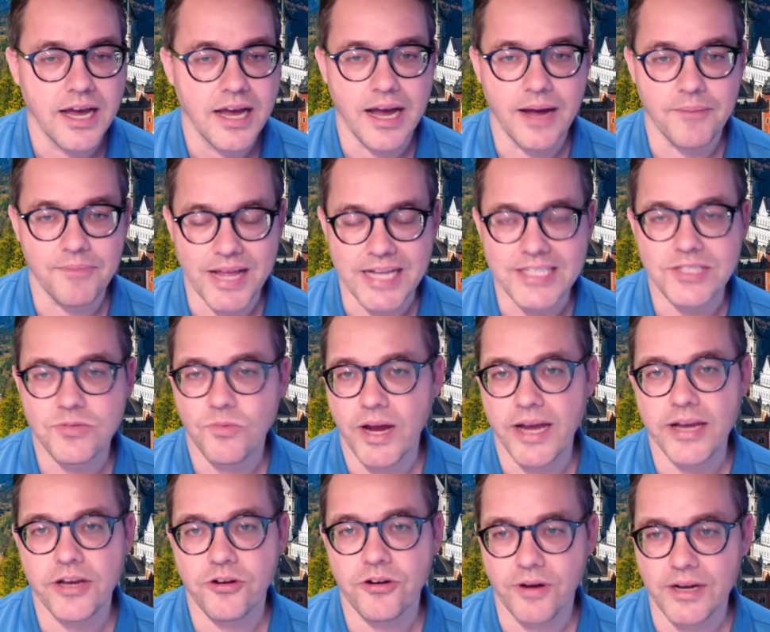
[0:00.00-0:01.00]
Um, that's why
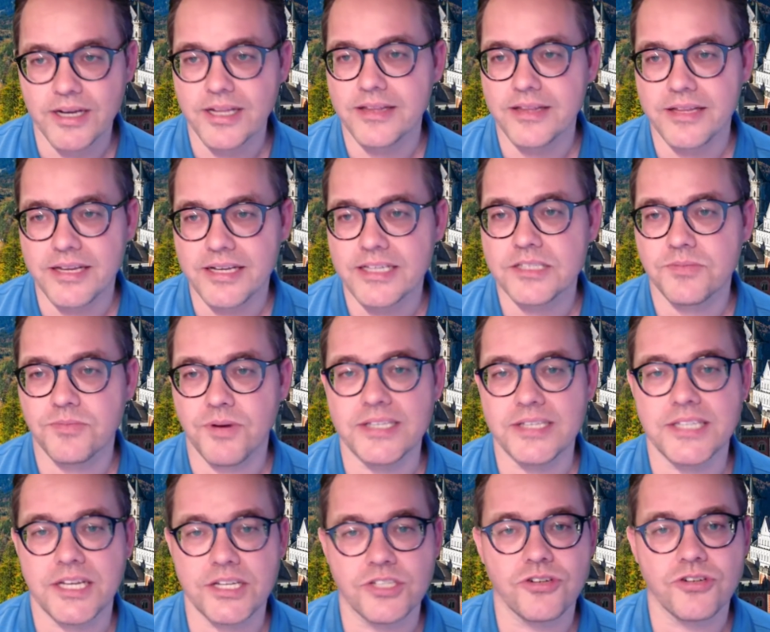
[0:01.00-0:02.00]
I created the
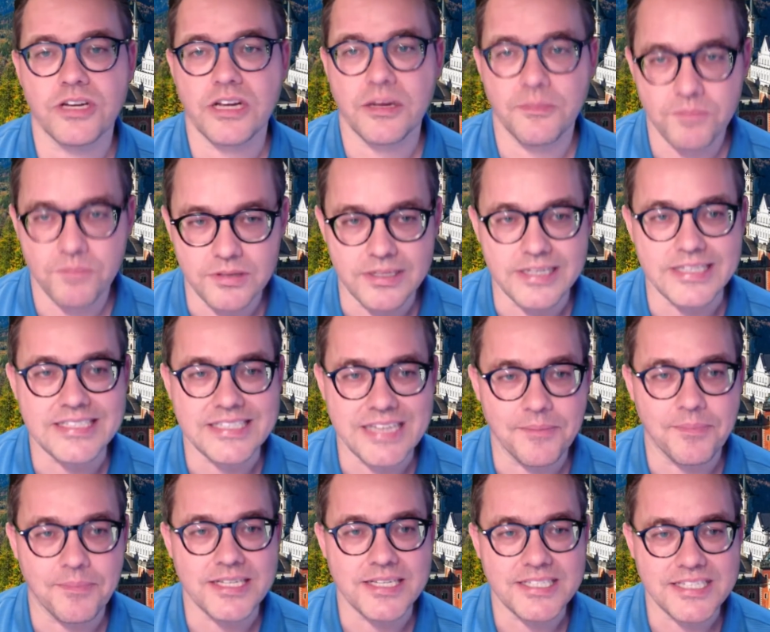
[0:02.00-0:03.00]
Express Entry Complete
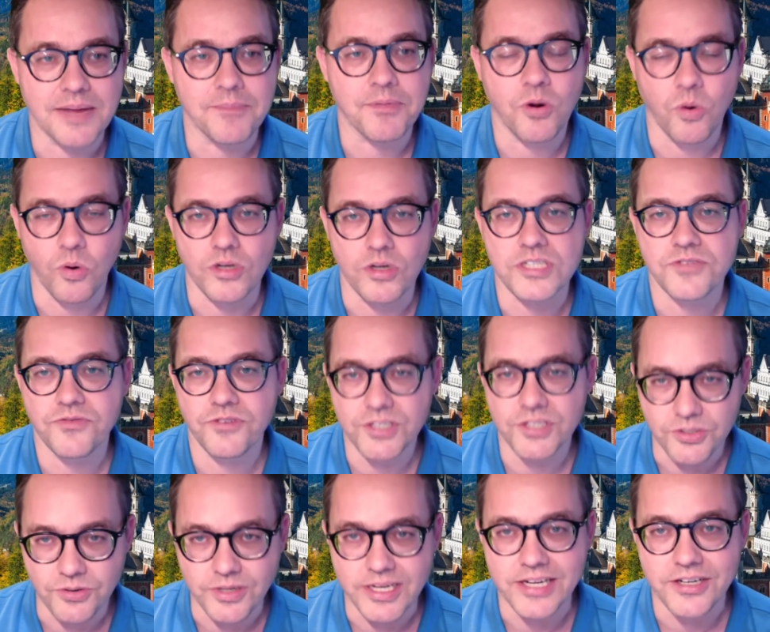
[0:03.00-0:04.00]
Step-by-Step course for
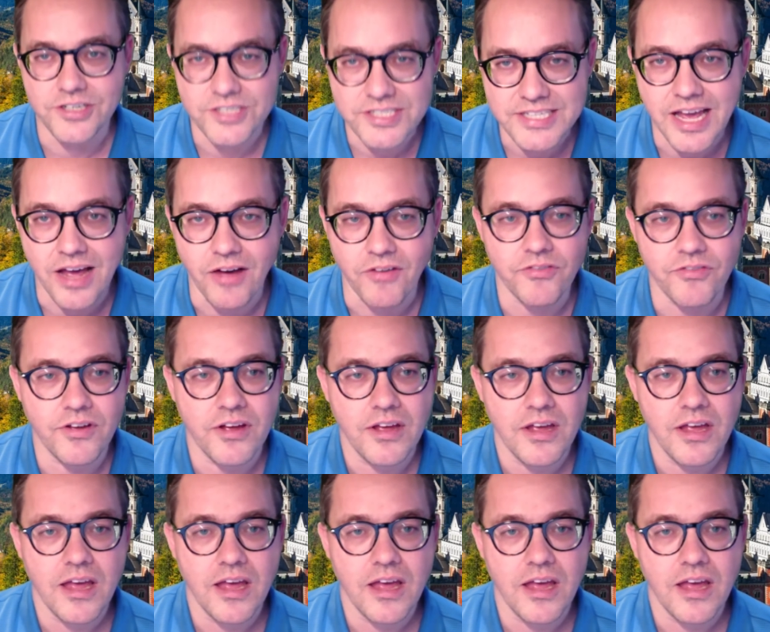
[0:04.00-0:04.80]
doing it yourself.